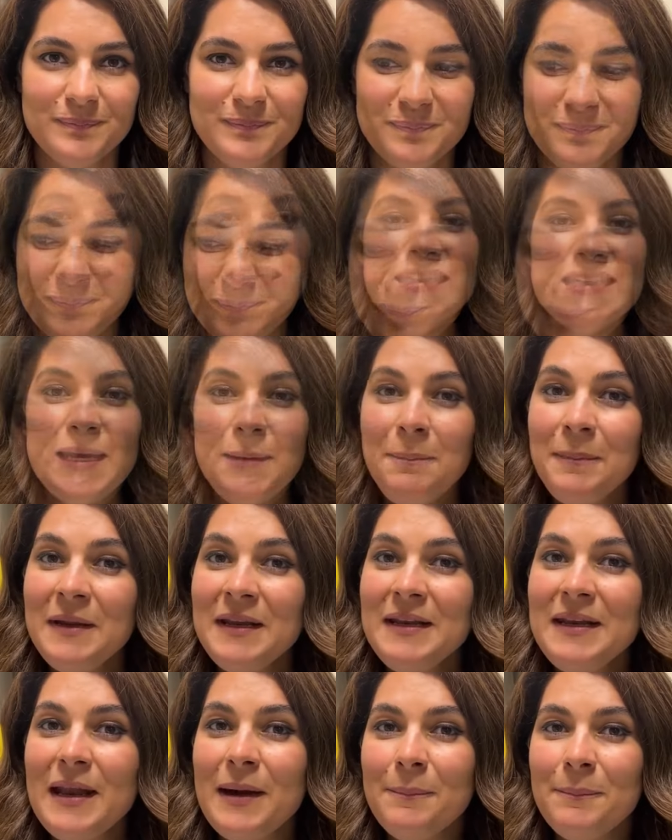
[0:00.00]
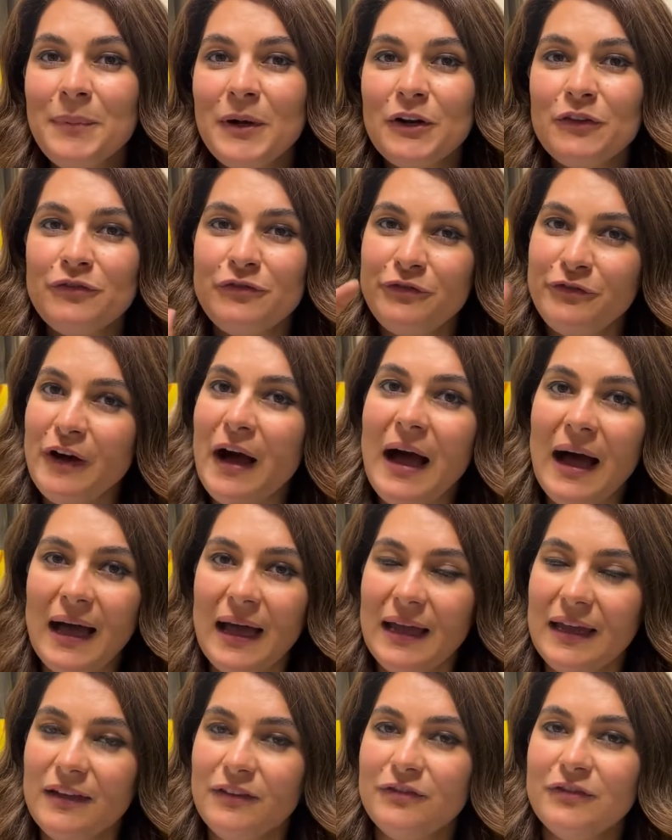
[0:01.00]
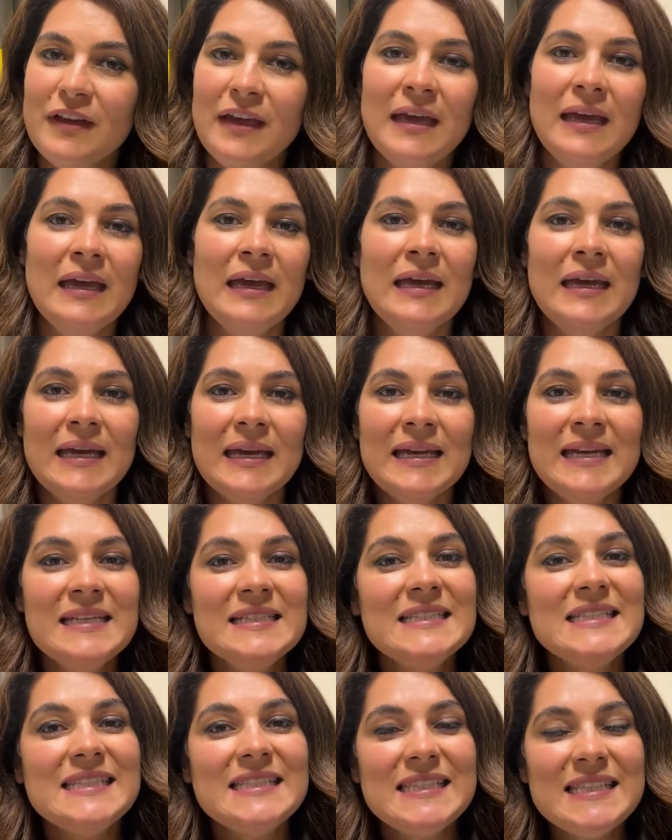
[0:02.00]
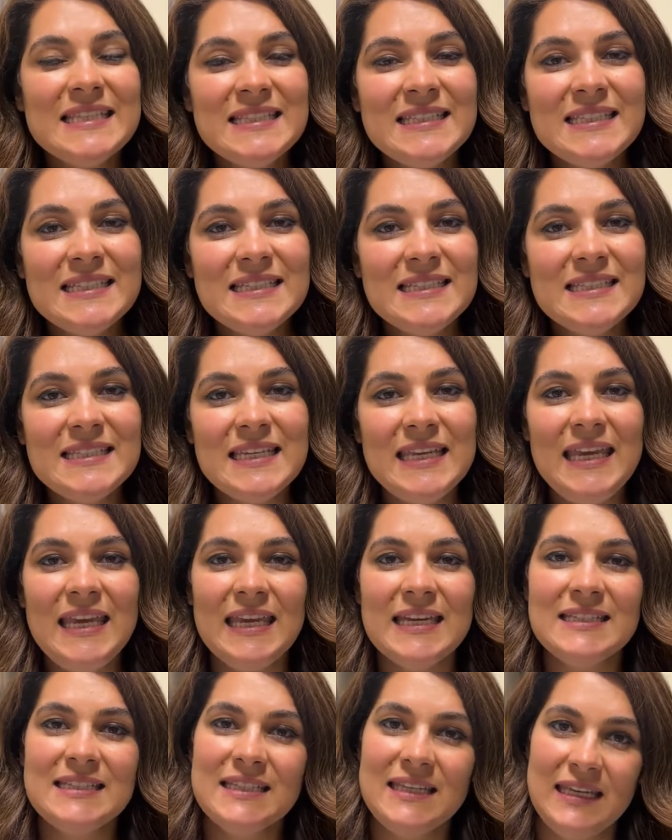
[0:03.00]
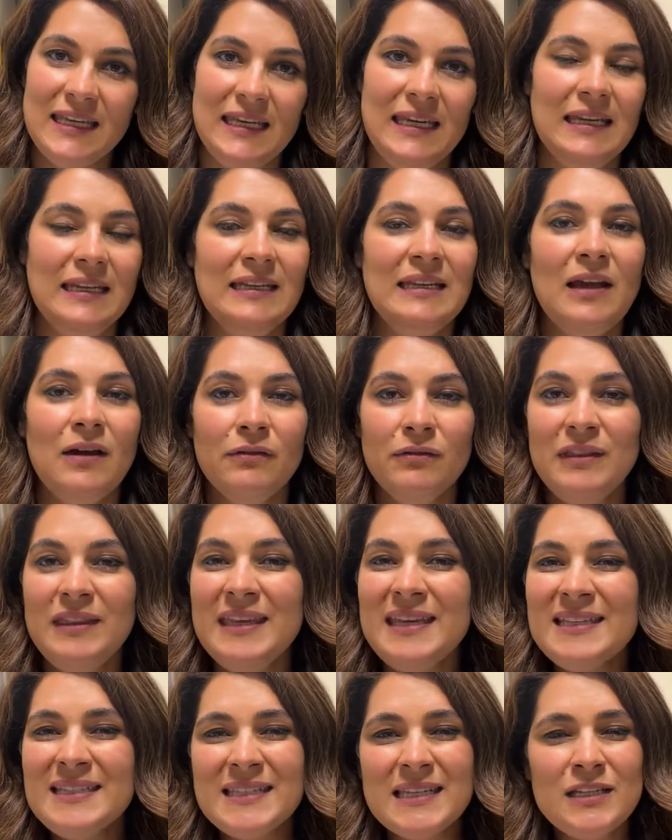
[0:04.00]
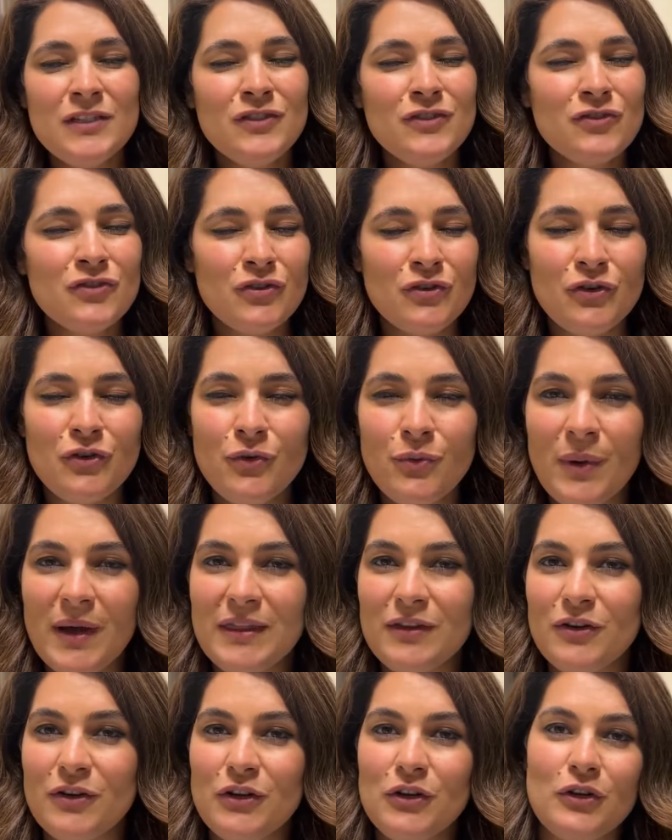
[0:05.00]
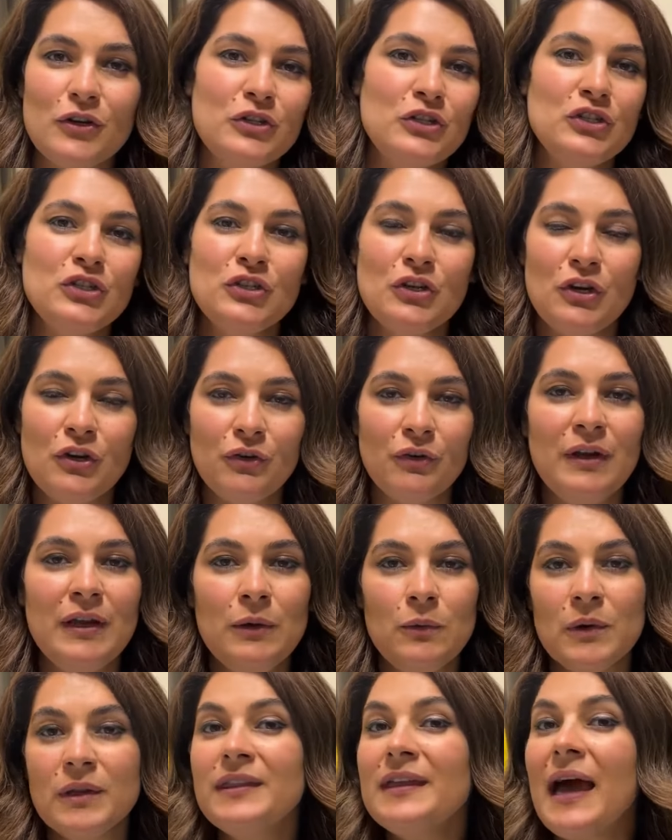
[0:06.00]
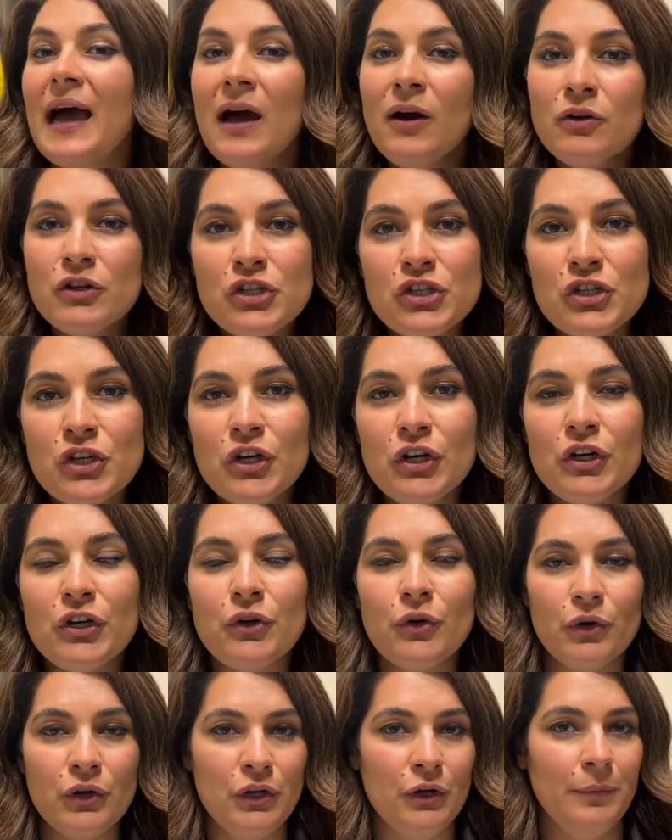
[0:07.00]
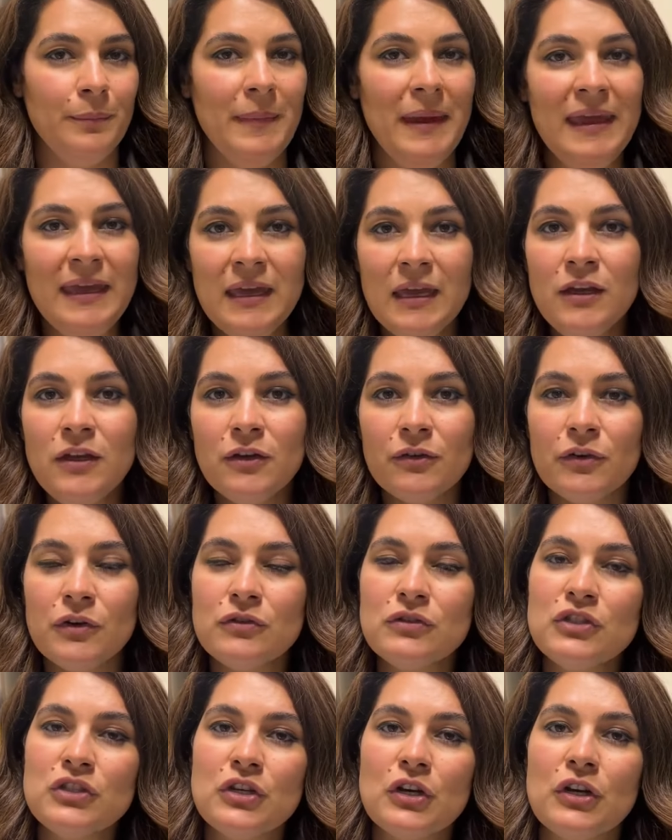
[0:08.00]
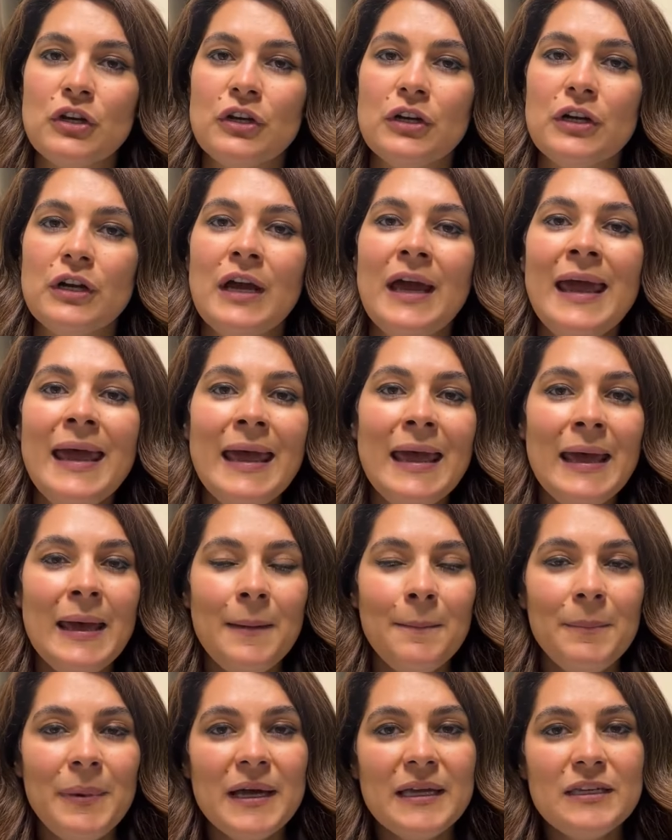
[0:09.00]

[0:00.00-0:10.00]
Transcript: Tip number 5. Consistency is key. Now, this is true whether you're sugaring with our sugar or you're making your own sugar, but